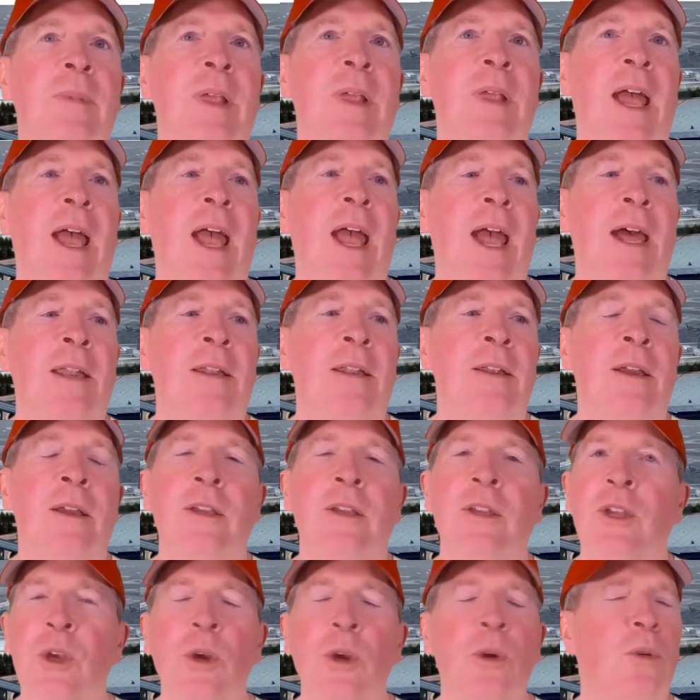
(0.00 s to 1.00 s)
and
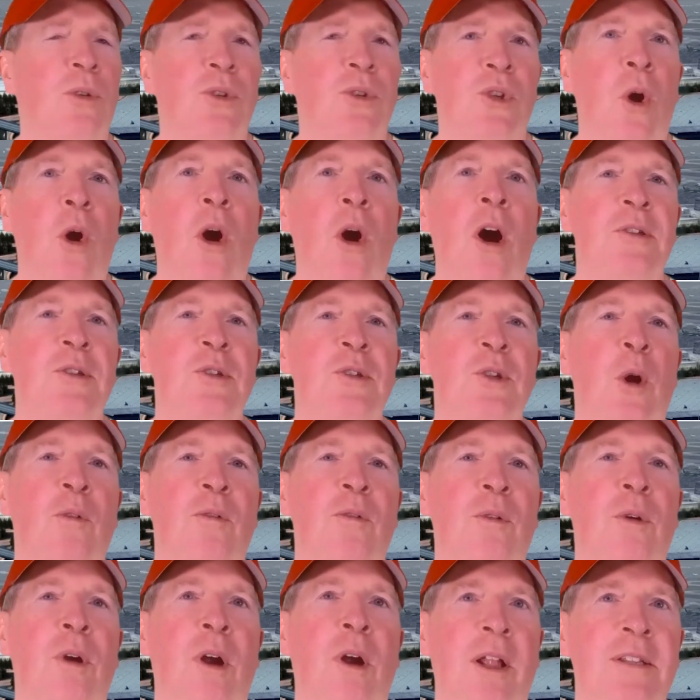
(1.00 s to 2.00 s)
huge cost
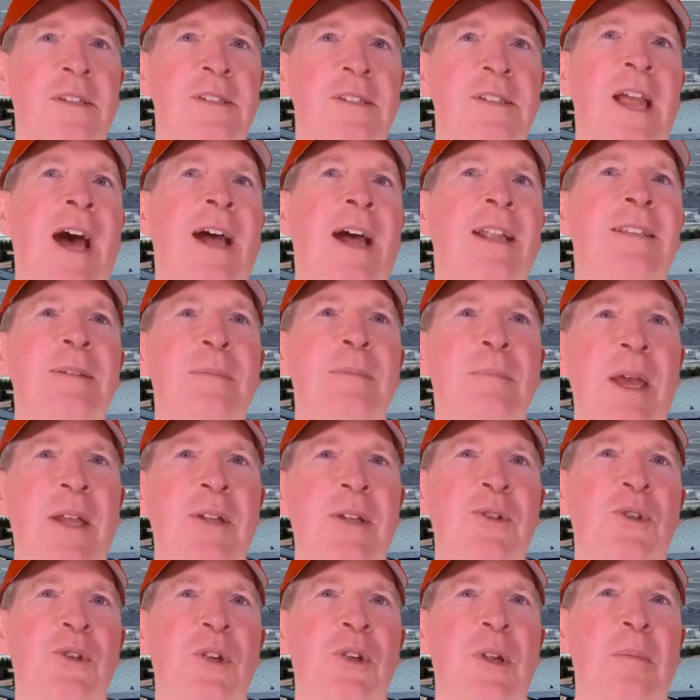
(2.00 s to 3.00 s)
overruns. Not to
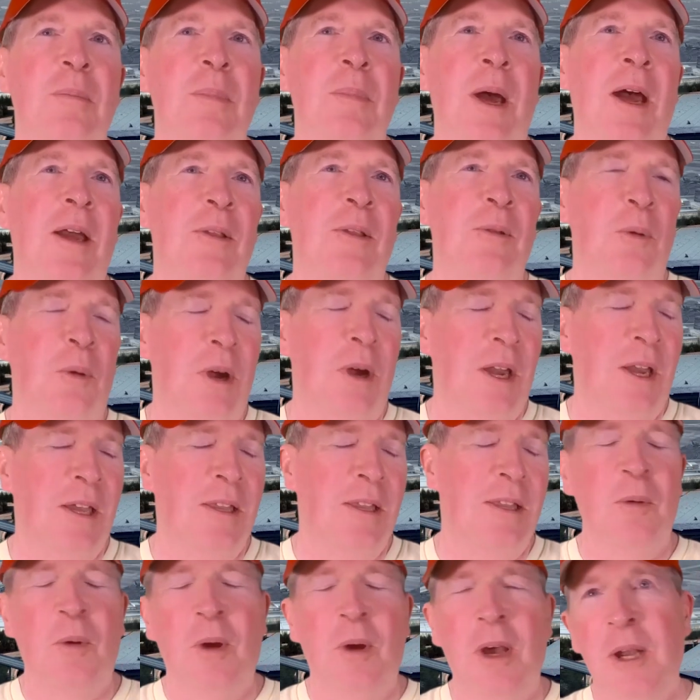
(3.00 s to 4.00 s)
mention, by the way,
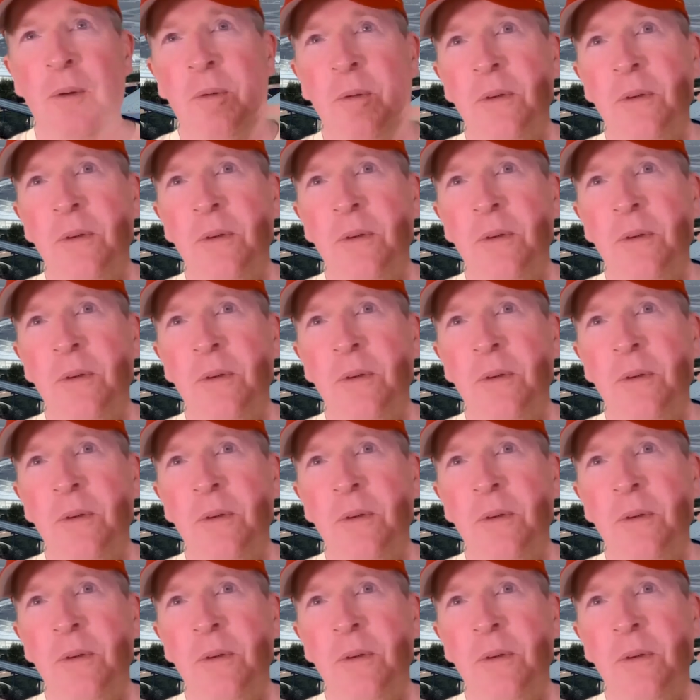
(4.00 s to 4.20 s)
that when it was